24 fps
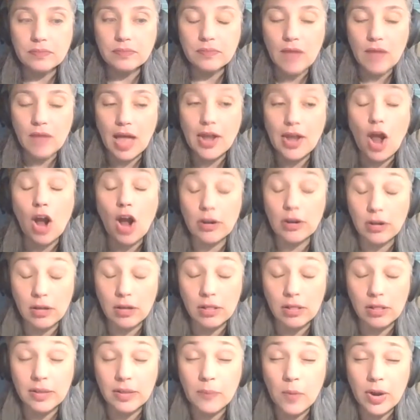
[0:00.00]
an
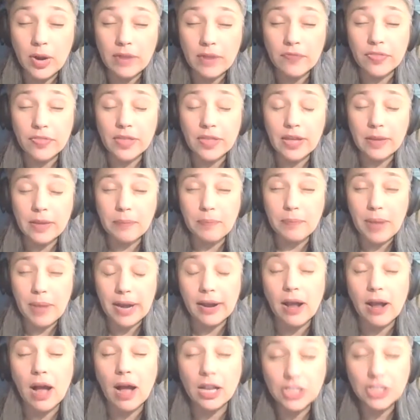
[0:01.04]
article in one of the
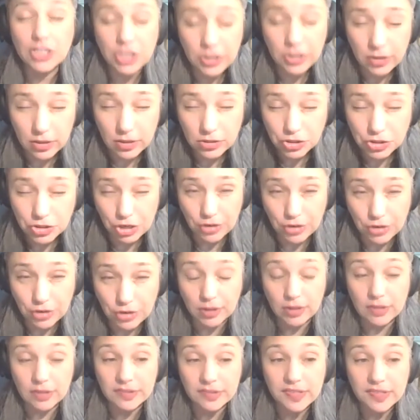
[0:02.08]
pedagogical
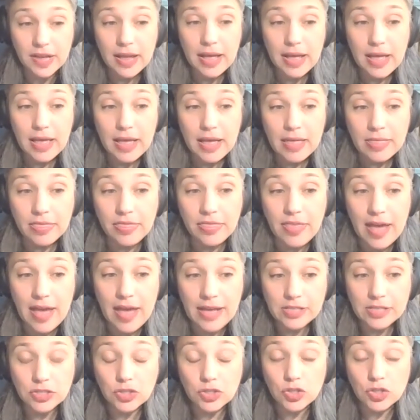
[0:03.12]
journals
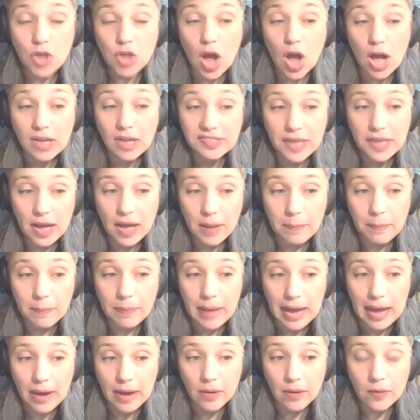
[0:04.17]
that talks
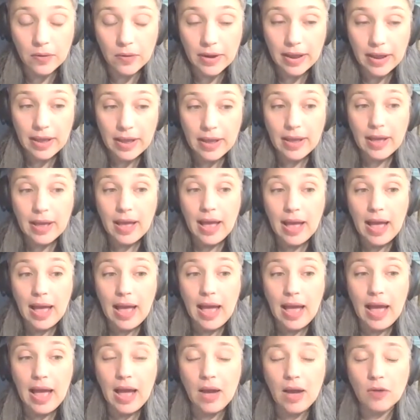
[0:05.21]
about
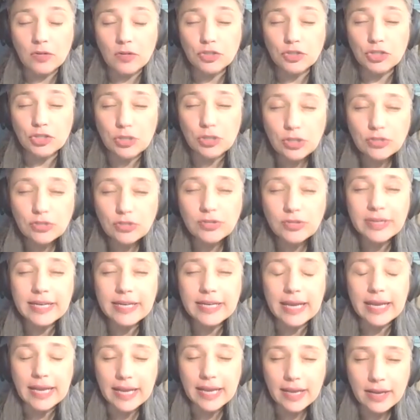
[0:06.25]
how children
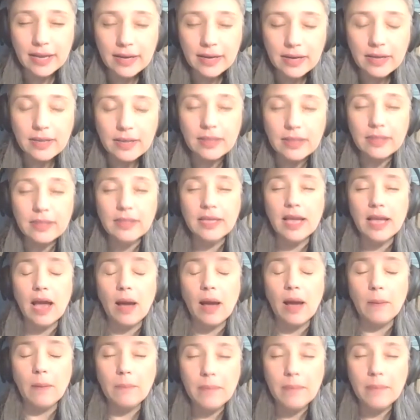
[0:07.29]
in the
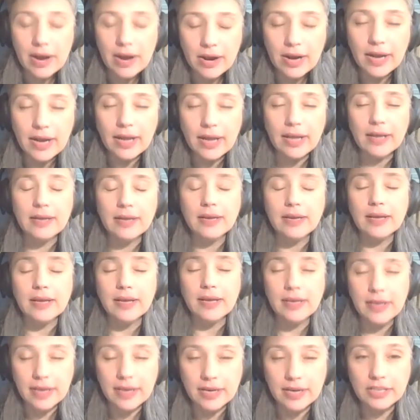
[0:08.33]
American
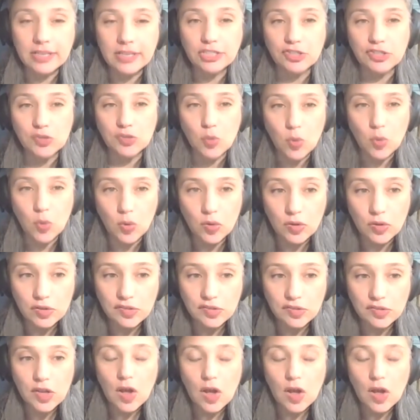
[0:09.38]
Yiddish schools